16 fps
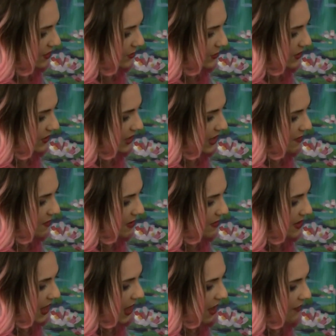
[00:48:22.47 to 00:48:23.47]
let's put a light
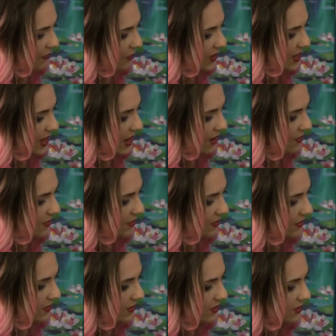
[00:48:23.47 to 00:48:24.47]
maybe halfway down,
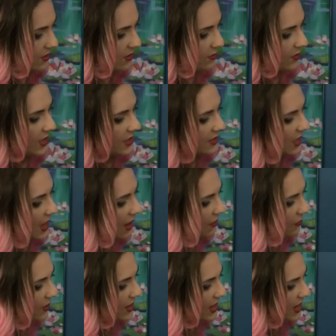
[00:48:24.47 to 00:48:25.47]
because there's some lights
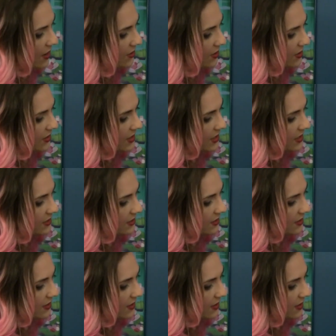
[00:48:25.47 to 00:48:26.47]
halfway down on
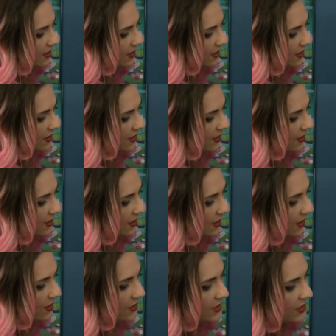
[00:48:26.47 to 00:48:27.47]
these
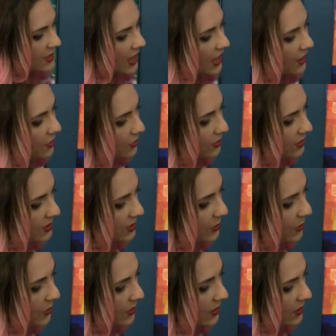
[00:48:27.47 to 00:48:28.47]
angled
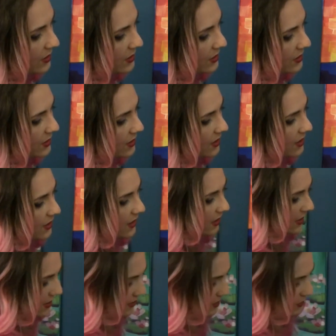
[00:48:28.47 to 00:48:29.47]
supports
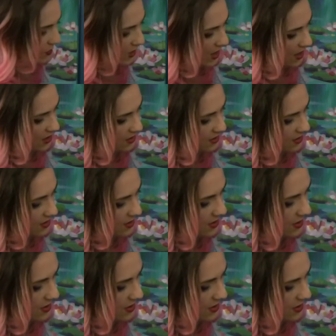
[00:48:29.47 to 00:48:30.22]
as well.